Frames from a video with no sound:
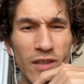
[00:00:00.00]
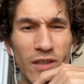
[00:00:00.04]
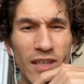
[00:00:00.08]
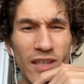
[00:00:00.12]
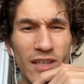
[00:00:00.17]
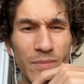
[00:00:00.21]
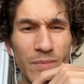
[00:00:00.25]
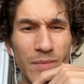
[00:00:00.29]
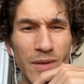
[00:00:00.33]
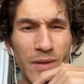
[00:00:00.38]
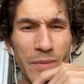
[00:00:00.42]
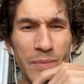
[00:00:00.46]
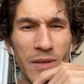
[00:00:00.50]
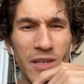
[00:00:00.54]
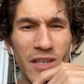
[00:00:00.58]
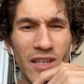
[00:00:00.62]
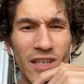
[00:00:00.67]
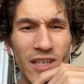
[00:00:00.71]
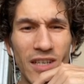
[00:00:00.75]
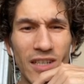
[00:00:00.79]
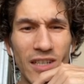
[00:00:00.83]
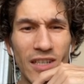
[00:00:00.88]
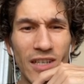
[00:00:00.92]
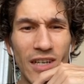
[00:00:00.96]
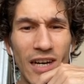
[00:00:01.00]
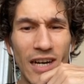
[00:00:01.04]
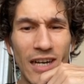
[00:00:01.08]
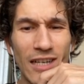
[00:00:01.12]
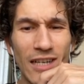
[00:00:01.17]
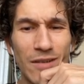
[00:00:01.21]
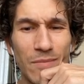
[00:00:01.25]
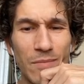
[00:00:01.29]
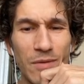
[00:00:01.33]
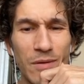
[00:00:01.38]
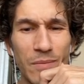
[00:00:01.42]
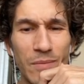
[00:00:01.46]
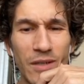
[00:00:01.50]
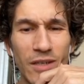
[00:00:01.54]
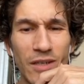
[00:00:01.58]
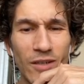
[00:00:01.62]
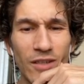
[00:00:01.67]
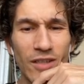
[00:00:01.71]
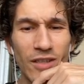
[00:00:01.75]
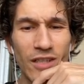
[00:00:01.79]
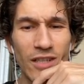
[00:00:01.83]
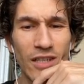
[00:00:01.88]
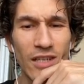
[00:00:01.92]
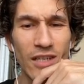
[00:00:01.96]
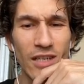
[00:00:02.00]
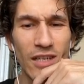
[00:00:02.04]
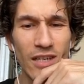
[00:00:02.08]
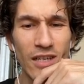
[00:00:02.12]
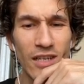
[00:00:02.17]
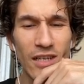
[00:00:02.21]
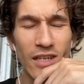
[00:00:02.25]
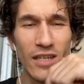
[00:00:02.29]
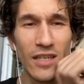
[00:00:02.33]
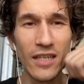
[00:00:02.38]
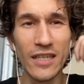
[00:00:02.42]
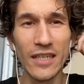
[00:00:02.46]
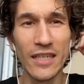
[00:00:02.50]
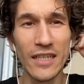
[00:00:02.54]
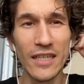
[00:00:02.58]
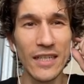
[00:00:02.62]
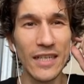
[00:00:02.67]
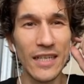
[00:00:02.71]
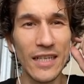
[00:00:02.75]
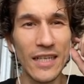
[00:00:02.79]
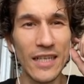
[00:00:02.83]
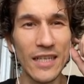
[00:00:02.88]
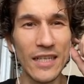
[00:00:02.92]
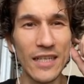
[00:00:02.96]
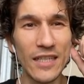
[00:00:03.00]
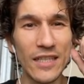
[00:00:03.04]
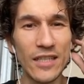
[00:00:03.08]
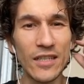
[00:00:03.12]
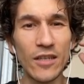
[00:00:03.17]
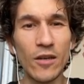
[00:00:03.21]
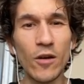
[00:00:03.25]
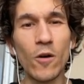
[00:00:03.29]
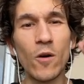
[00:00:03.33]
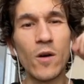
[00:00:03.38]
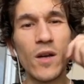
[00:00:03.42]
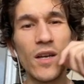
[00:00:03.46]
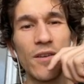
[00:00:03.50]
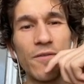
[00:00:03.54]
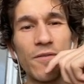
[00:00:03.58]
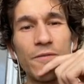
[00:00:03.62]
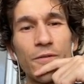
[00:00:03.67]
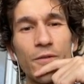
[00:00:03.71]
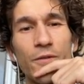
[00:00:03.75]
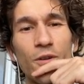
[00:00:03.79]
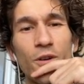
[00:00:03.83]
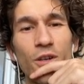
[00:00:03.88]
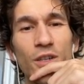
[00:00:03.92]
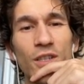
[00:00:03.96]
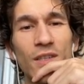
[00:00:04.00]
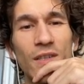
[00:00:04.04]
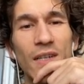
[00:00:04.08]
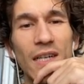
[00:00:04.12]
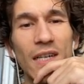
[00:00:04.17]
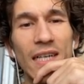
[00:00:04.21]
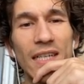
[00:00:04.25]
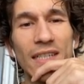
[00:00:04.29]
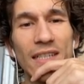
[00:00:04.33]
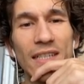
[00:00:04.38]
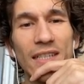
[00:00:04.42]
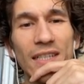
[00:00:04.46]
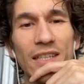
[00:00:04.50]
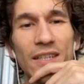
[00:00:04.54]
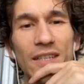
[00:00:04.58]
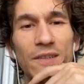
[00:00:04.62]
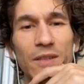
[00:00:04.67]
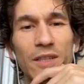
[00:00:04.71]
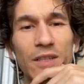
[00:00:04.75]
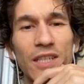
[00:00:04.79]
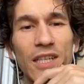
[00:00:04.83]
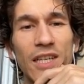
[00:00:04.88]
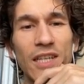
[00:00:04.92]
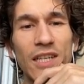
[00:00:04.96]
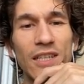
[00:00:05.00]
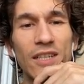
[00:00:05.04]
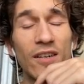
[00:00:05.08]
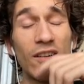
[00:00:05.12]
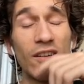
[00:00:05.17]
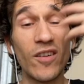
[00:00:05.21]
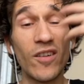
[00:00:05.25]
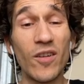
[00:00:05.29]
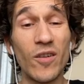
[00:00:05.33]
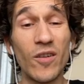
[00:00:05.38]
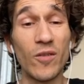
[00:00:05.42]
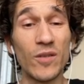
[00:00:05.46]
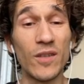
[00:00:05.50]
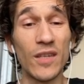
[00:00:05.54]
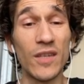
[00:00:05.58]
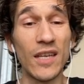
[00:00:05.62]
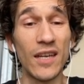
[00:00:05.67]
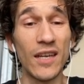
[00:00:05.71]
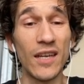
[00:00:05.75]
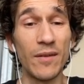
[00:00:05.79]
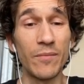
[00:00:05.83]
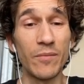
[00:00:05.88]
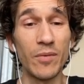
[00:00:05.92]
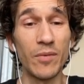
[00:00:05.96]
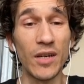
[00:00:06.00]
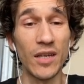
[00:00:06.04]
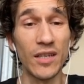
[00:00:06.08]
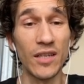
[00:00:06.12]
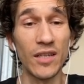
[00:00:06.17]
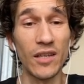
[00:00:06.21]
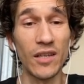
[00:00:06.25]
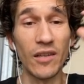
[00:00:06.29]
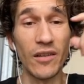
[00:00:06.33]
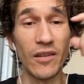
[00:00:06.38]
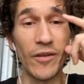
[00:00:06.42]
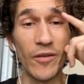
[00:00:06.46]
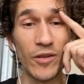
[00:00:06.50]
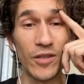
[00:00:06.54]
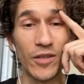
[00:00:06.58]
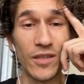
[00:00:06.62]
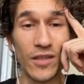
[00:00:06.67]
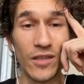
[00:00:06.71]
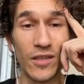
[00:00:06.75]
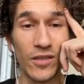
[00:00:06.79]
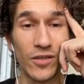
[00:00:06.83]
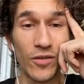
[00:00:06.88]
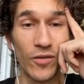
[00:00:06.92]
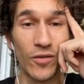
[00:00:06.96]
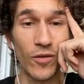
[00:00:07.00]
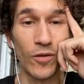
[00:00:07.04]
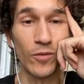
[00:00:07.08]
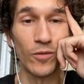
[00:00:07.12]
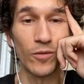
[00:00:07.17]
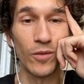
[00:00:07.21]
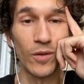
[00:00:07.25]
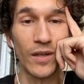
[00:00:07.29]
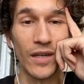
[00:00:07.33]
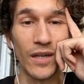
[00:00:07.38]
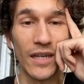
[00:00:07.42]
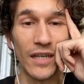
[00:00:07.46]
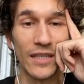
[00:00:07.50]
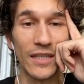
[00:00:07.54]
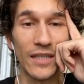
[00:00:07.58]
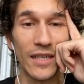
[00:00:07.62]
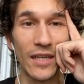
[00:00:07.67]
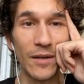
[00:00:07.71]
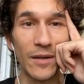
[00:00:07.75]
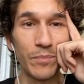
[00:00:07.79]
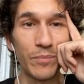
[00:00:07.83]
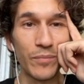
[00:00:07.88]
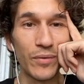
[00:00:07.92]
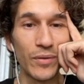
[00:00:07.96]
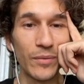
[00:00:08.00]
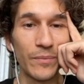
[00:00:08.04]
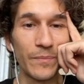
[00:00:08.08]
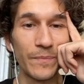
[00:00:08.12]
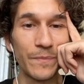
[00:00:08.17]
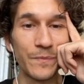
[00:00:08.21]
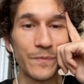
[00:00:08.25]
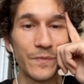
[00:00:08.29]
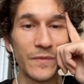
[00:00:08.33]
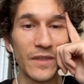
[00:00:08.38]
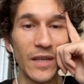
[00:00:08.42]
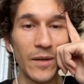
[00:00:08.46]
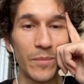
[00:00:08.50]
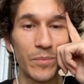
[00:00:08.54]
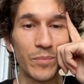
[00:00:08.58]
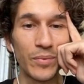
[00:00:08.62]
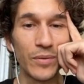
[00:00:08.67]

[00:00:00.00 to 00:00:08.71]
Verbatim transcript: then maybe he can cut me because he's going first right and he will take the road yeah I'm kinda lost this road already yep yep